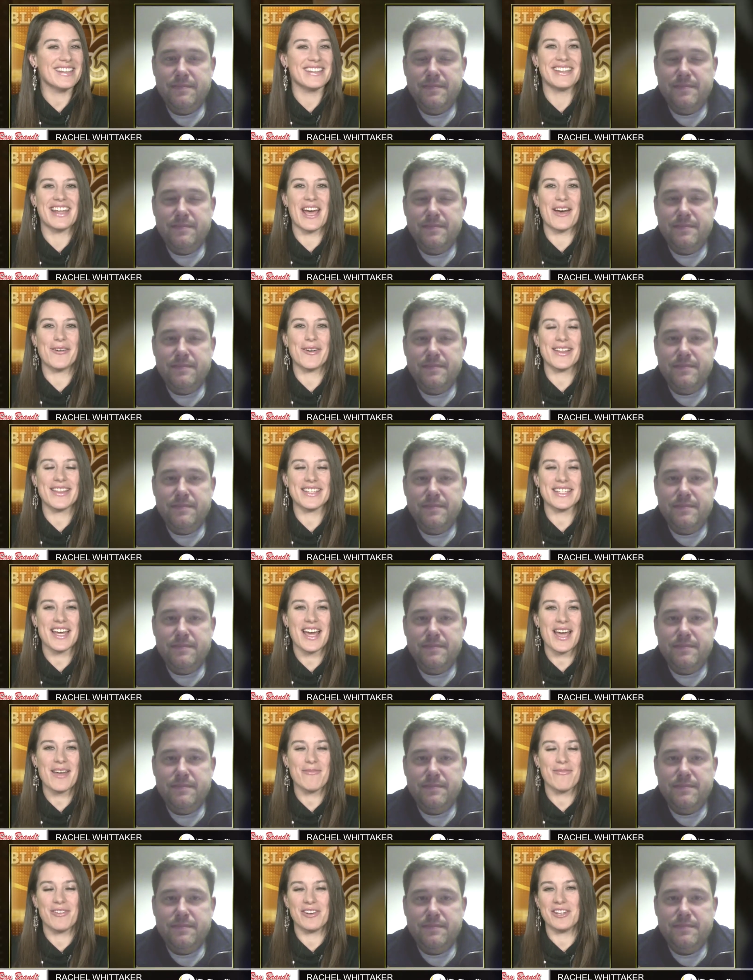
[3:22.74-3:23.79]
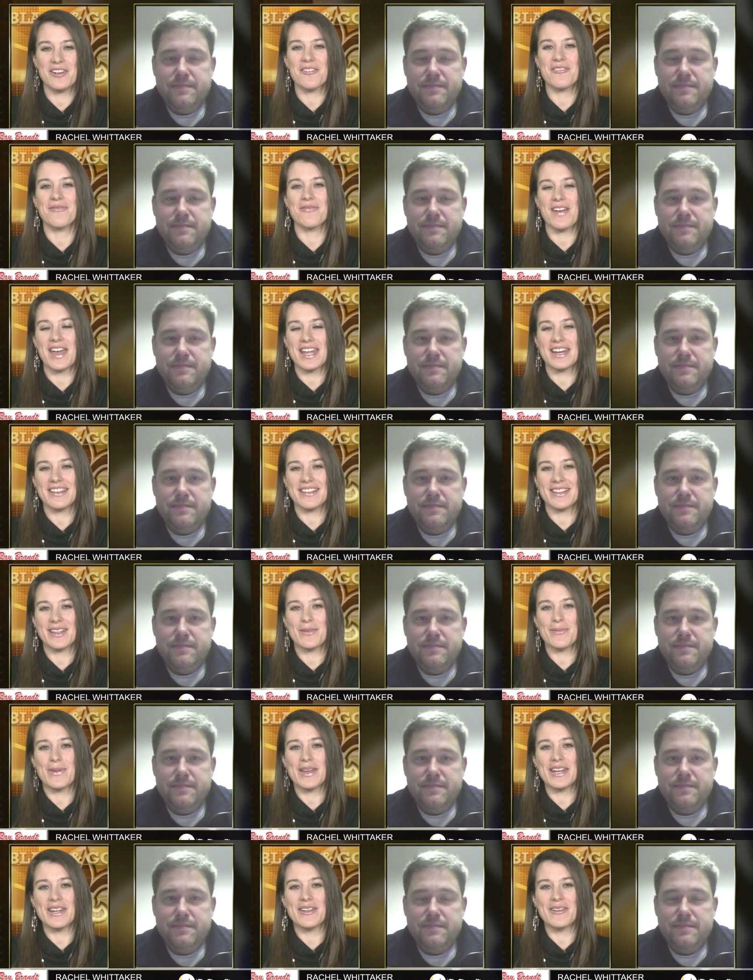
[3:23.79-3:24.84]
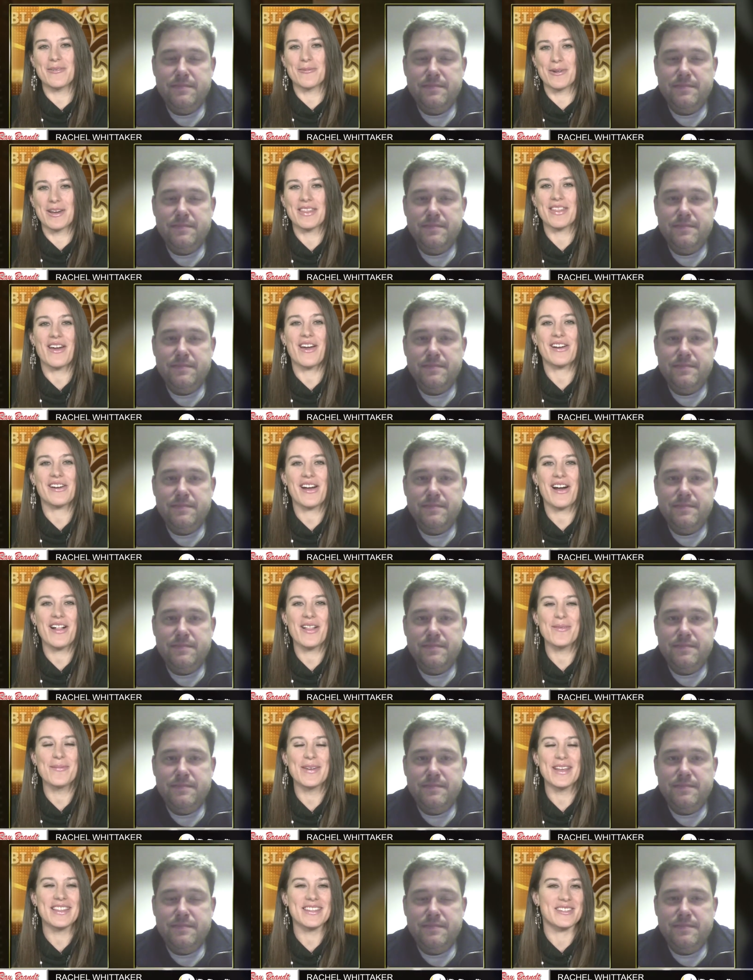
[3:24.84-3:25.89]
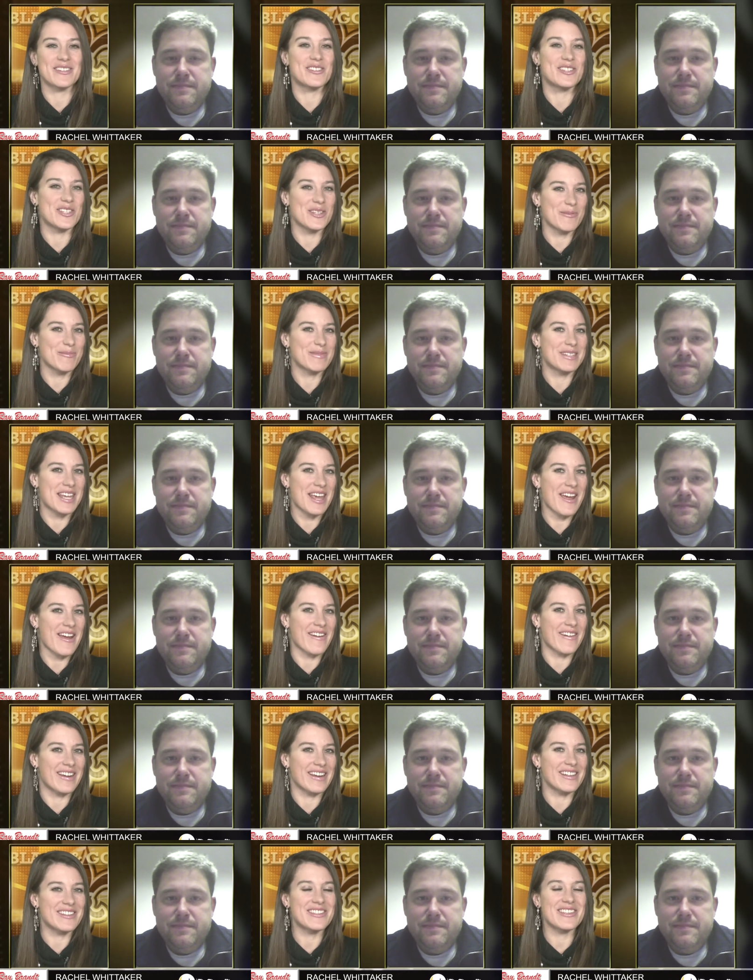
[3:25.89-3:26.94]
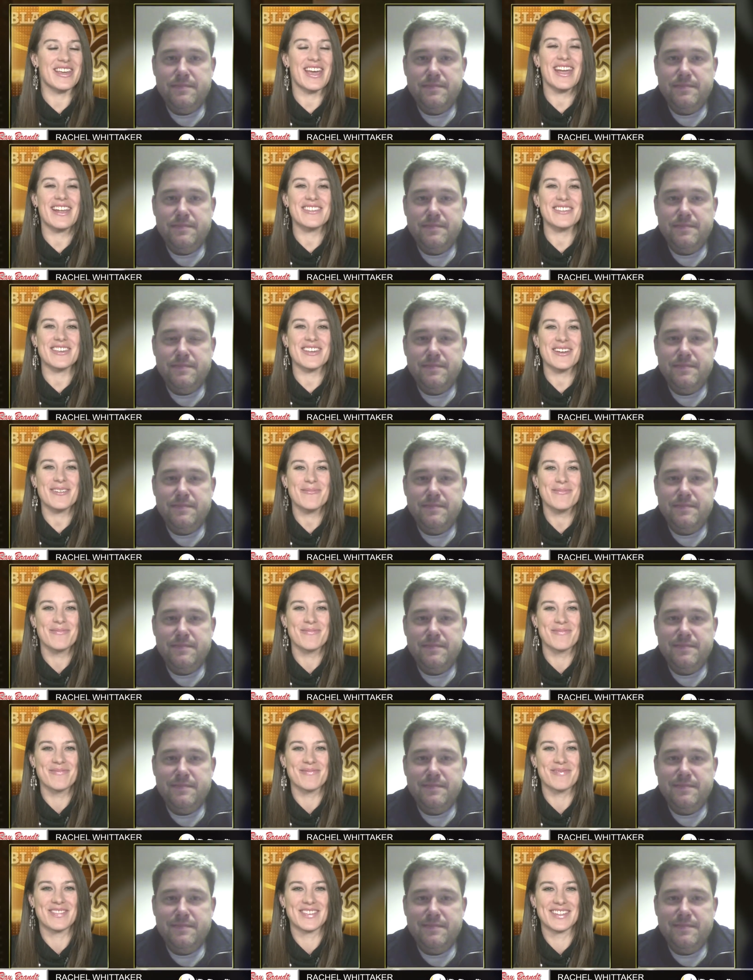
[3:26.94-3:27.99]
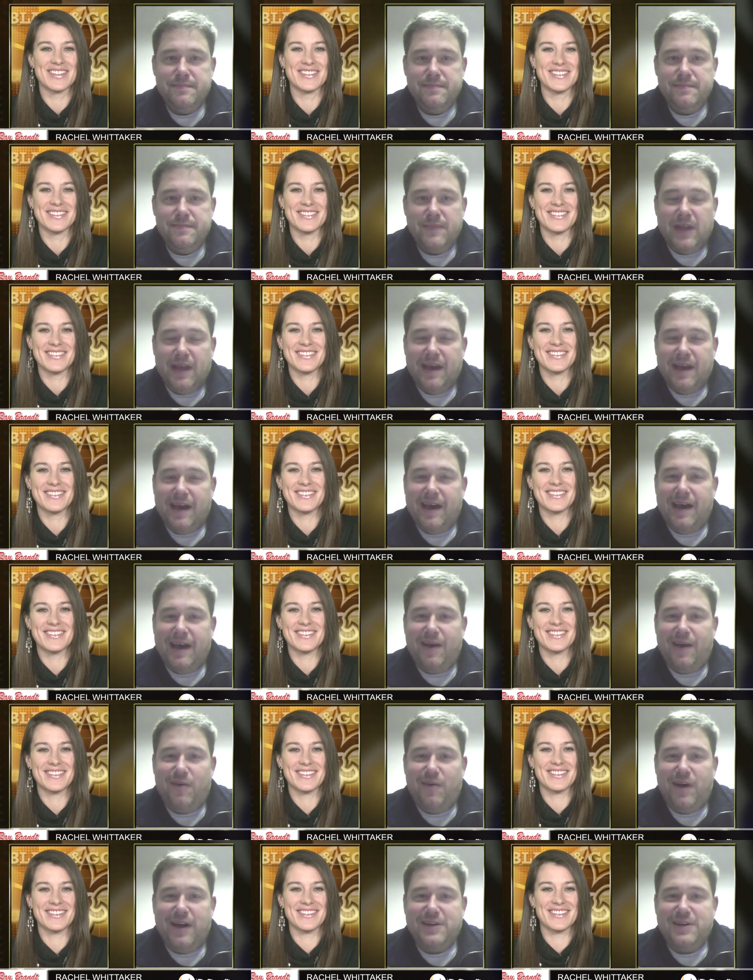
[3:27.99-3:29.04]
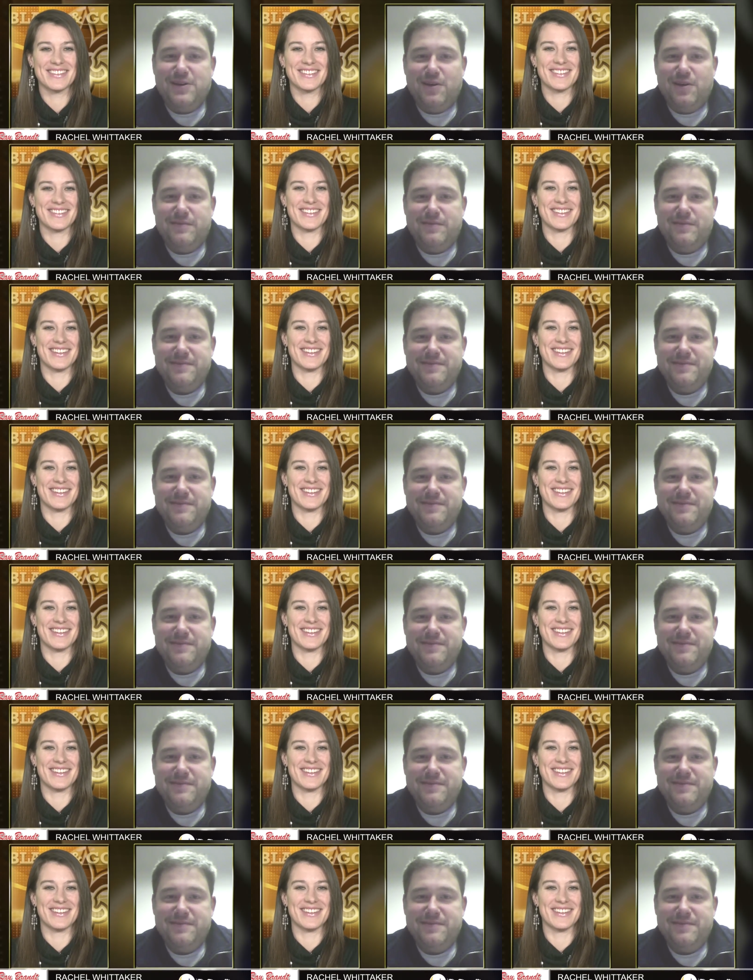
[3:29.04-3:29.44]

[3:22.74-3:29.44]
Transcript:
Speaker 1: Now it's time for your Fantasy Minute with our columnist, Jim Derry. Hey, Jim.
Speaker 2: Hey, Rachel.